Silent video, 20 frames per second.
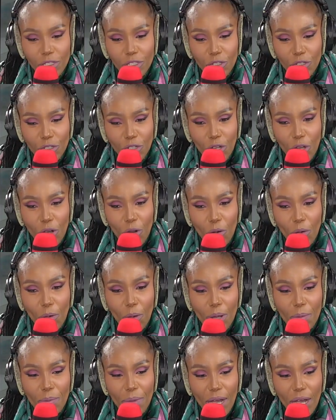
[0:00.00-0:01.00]
to know
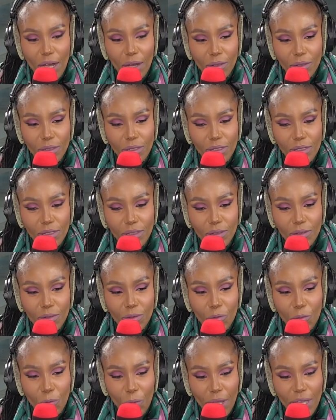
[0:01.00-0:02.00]
about
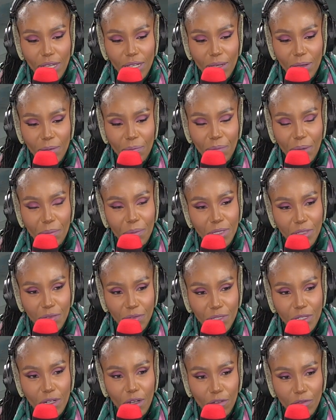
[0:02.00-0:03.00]
where members of
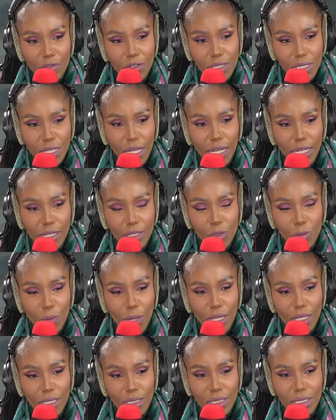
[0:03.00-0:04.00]
staff reside as
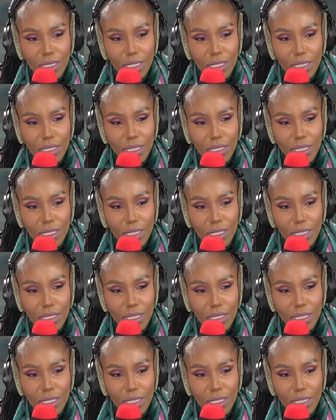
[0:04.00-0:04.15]
well, isn't